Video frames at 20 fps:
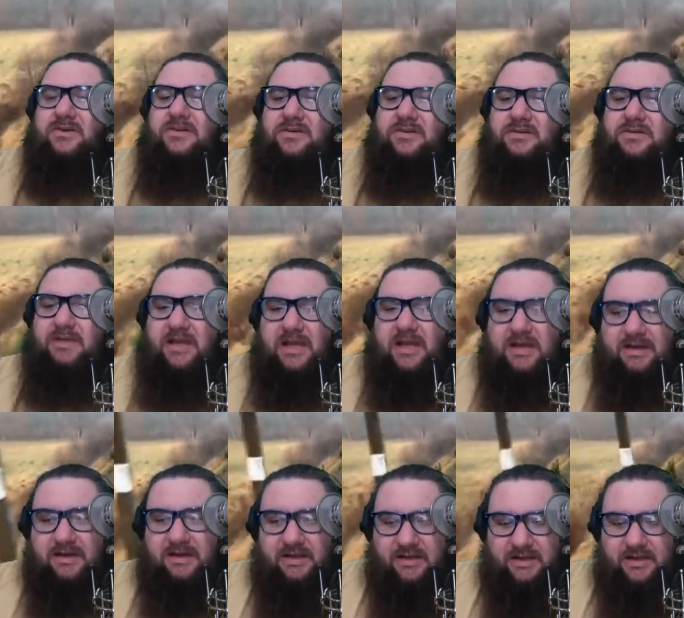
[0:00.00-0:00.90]
do
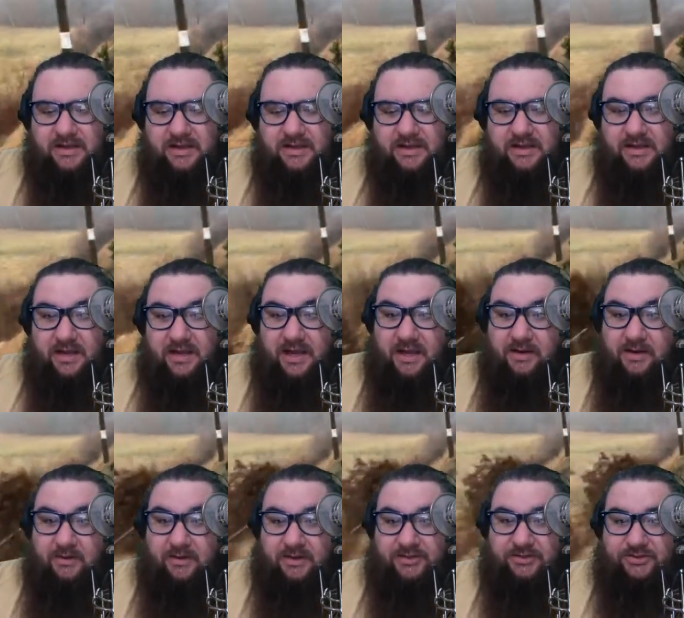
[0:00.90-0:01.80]
that. I
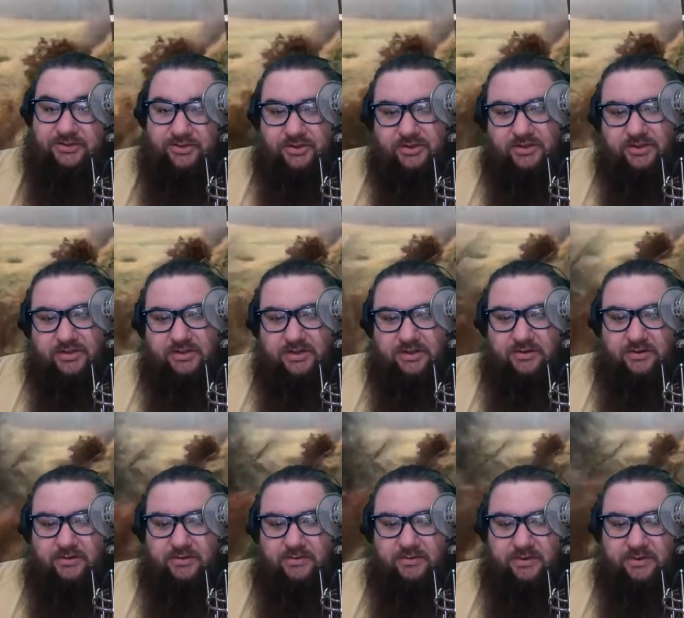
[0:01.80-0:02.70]
know I should. I know
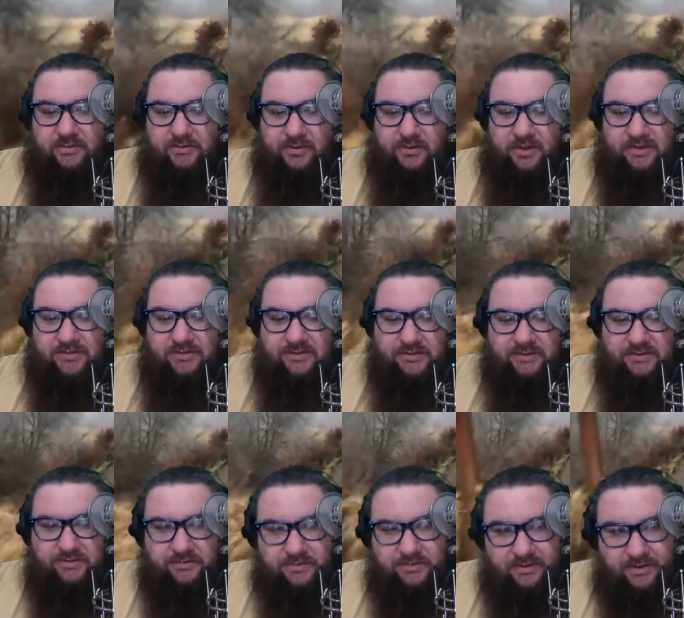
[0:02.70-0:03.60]
I really want
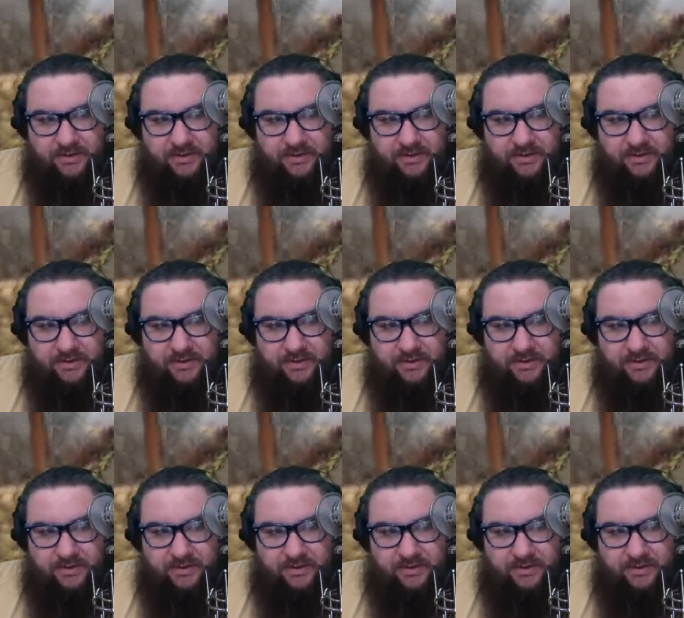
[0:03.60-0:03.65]
to,